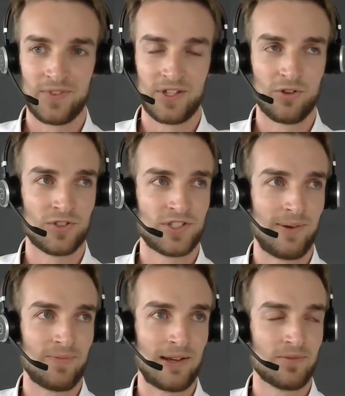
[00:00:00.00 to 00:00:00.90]
you
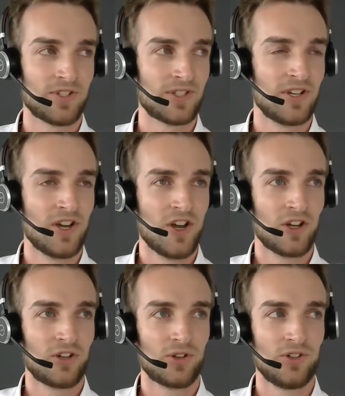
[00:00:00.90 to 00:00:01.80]
sometimes
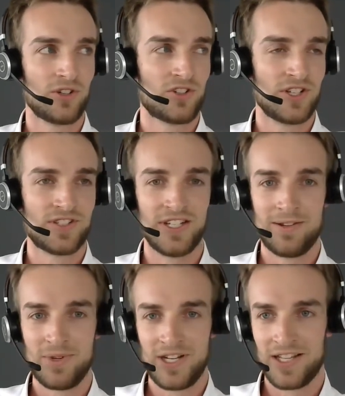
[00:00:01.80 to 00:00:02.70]
could not just
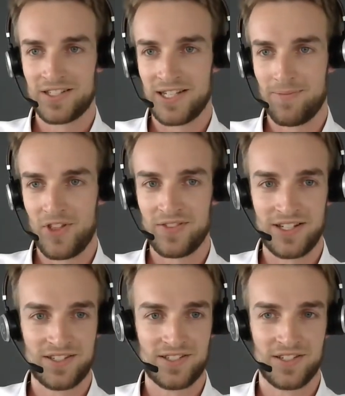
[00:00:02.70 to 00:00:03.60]
eliminate something
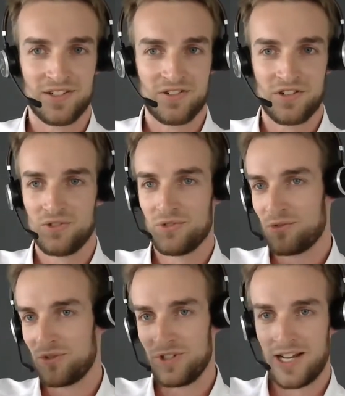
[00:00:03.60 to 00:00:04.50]
that's you
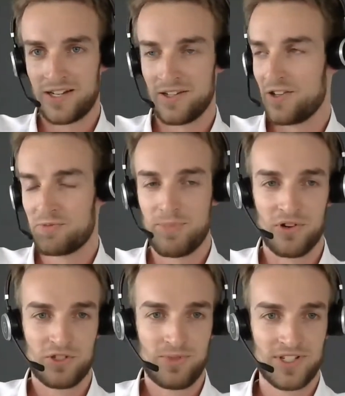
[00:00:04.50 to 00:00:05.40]
like
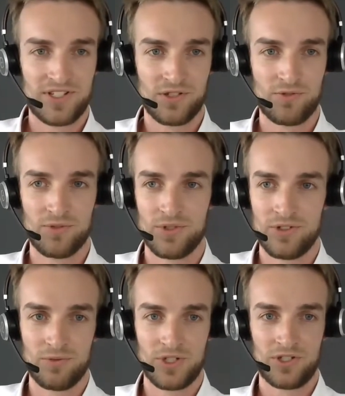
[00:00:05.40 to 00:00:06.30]
disposables,
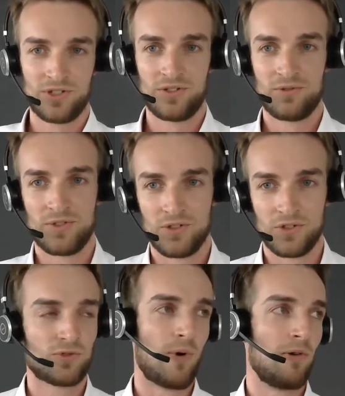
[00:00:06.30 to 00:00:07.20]
which you
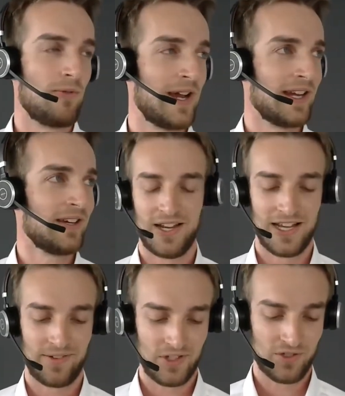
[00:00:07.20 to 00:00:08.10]
throw away.
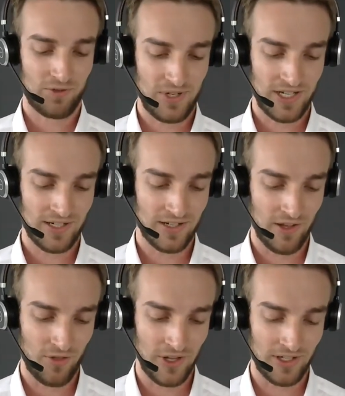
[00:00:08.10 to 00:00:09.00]
Like this could be
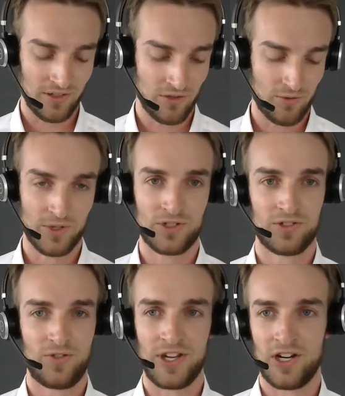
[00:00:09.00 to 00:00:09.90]
a thing you would
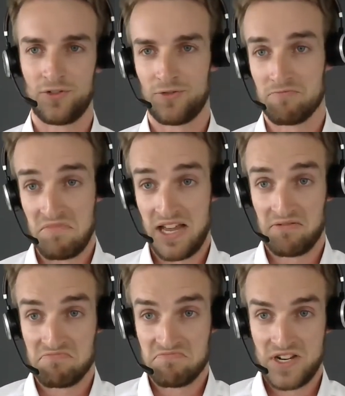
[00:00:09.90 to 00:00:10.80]
think of like
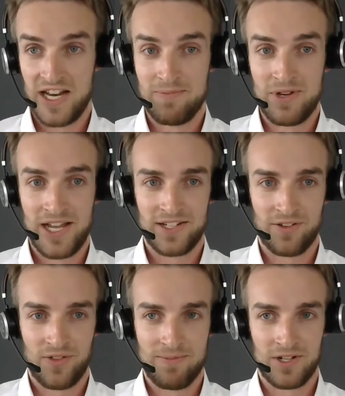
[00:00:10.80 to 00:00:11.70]

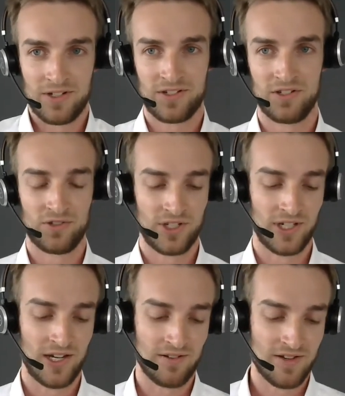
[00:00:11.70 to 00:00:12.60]
eliminating them and using
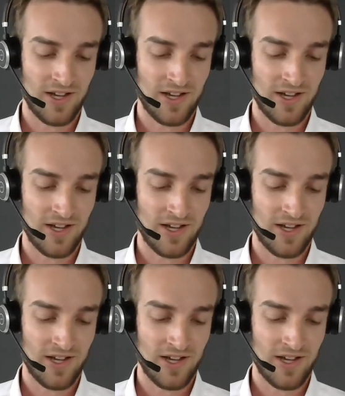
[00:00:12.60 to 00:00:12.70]
a